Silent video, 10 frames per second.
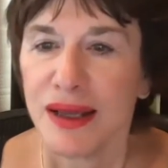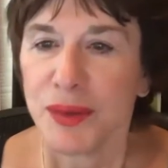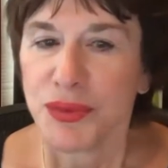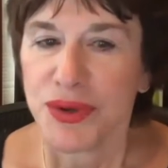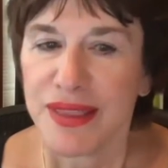
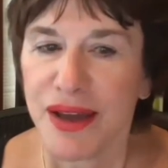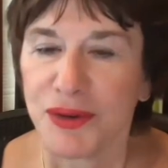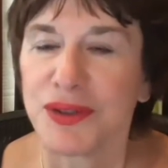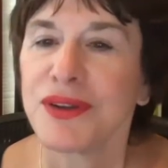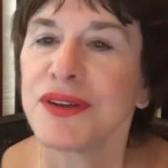breathe
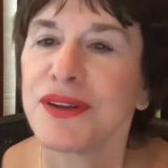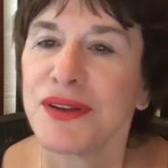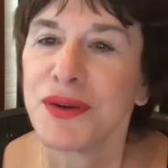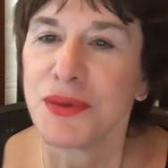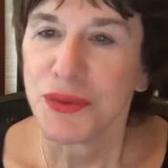out,
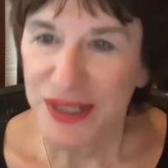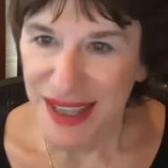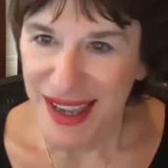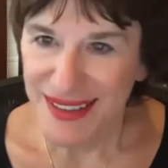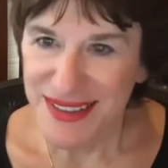
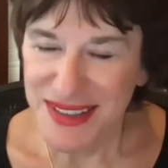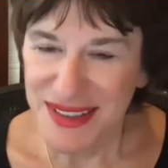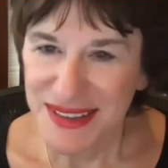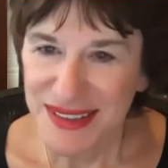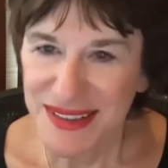relax.
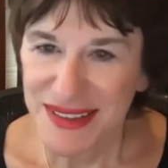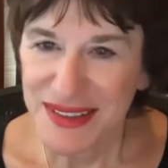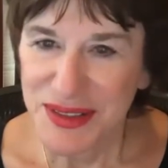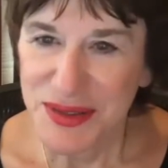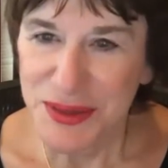
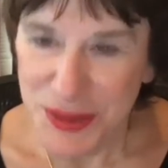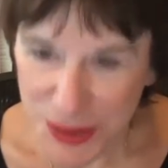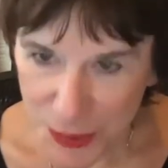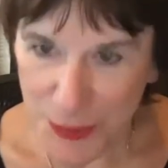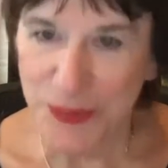
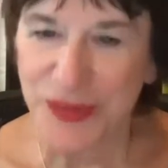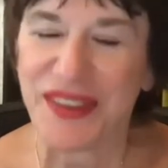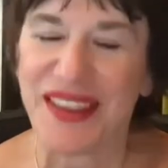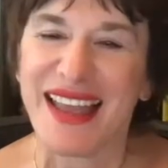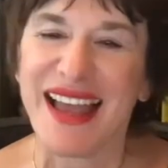So
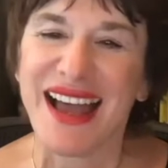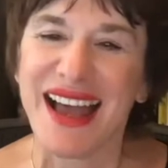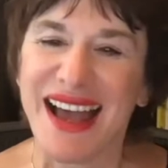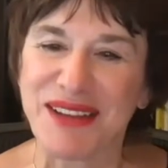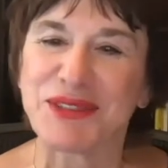
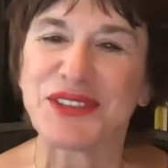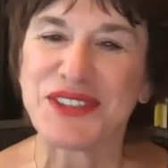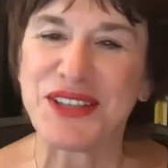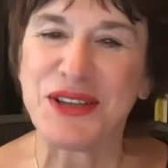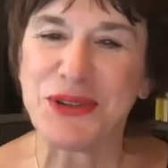I will
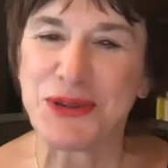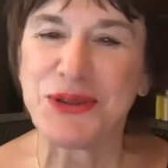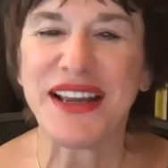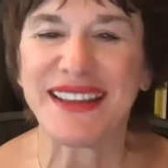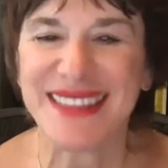see
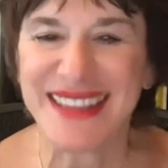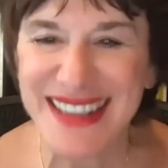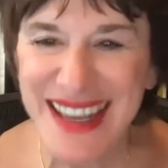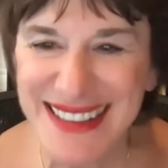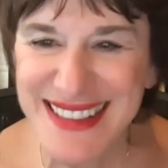you at the
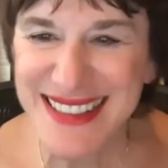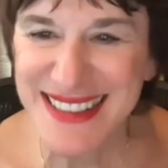next